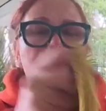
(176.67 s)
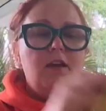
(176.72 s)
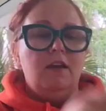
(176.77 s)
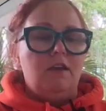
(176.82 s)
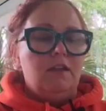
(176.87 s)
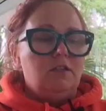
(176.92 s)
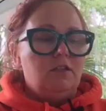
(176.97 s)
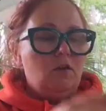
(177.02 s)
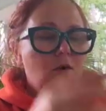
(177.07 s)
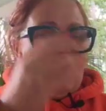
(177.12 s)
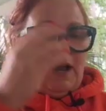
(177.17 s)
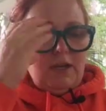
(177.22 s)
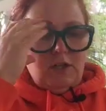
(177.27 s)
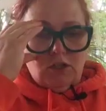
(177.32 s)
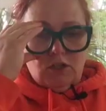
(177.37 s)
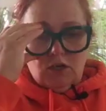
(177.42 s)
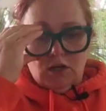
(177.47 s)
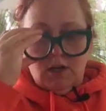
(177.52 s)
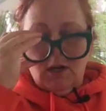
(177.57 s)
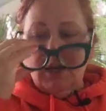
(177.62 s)
So I
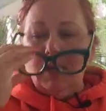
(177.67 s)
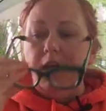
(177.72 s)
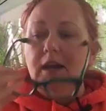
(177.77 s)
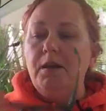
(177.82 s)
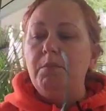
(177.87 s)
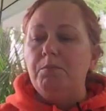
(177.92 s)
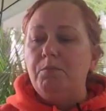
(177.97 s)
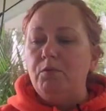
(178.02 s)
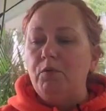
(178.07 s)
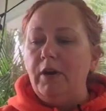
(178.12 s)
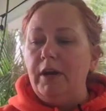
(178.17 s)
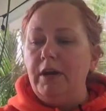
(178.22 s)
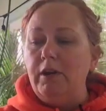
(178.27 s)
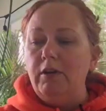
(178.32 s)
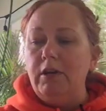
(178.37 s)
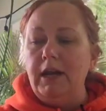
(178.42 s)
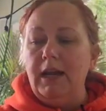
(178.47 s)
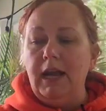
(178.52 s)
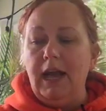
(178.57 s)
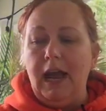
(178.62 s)
took an
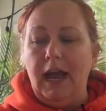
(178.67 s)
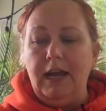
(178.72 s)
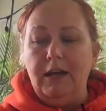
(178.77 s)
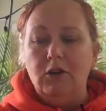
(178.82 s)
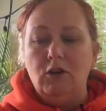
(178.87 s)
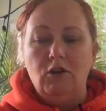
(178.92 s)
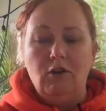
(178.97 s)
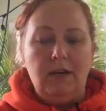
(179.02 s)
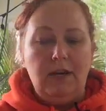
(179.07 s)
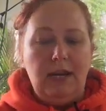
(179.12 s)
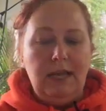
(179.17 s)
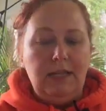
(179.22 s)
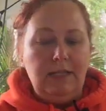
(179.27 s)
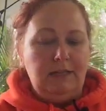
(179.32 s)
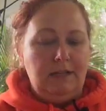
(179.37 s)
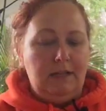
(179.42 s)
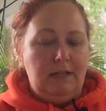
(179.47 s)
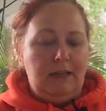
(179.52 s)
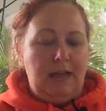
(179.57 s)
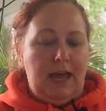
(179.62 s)
embroidering on your
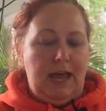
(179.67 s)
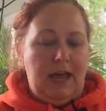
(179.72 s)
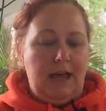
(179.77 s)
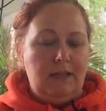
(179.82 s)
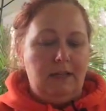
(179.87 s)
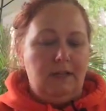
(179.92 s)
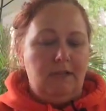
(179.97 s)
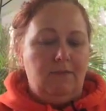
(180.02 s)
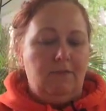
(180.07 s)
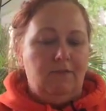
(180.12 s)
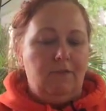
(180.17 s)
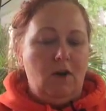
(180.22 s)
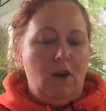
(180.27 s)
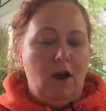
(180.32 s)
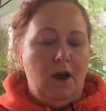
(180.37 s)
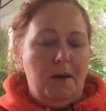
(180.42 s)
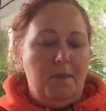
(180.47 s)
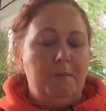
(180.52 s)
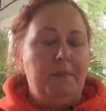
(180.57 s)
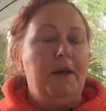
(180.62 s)
knits class
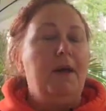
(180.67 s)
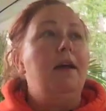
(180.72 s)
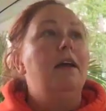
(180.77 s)
from